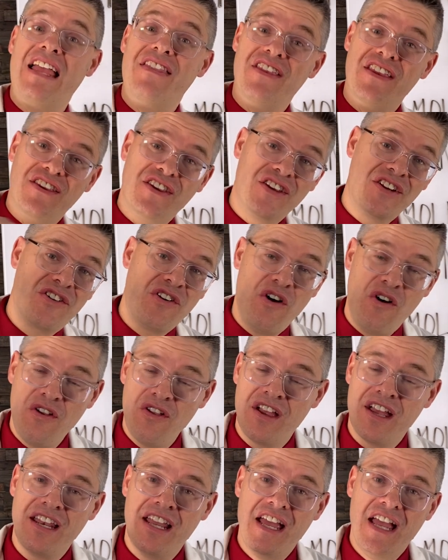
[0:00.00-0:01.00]
and then the
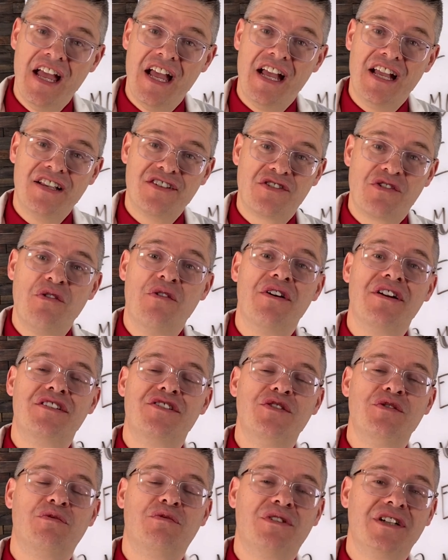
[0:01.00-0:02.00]
colon is going
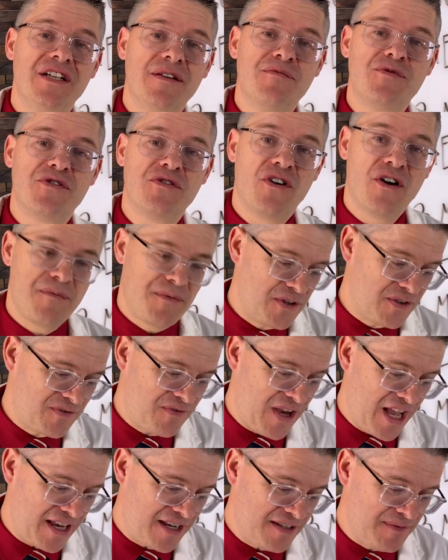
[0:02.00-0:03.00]
to reabsorb those
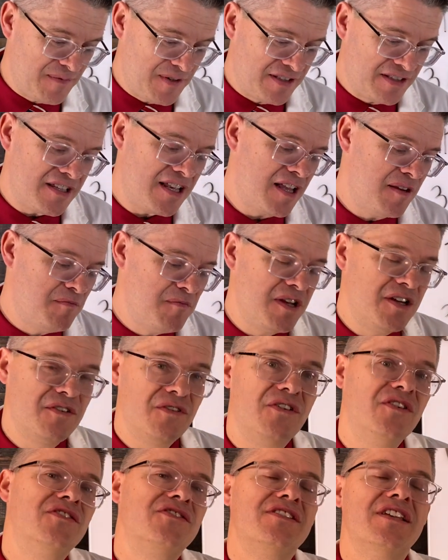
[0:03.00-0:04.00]
vitamins and
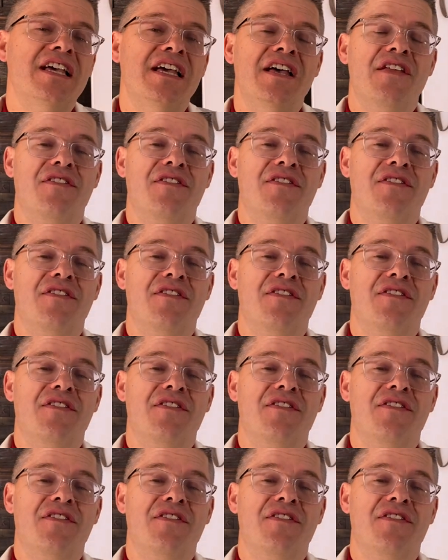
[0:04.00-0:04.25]
minerals.